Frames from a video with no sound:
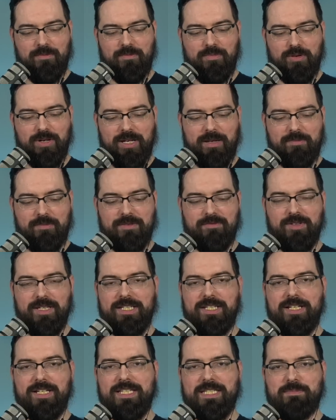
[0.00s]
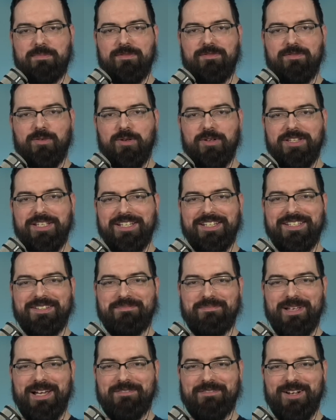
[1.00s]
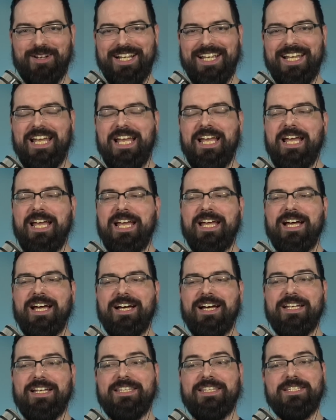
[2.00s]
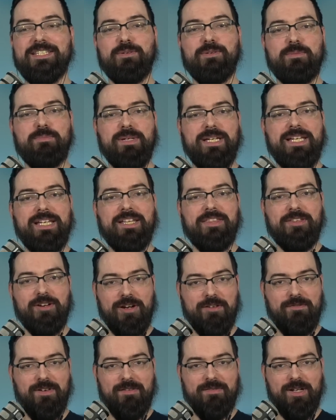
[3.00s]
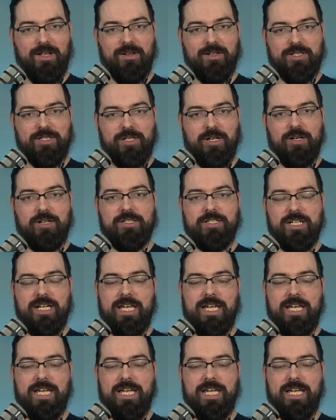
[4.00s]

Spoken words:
preemptively done this before the Black Friday, this would be a $35 charge.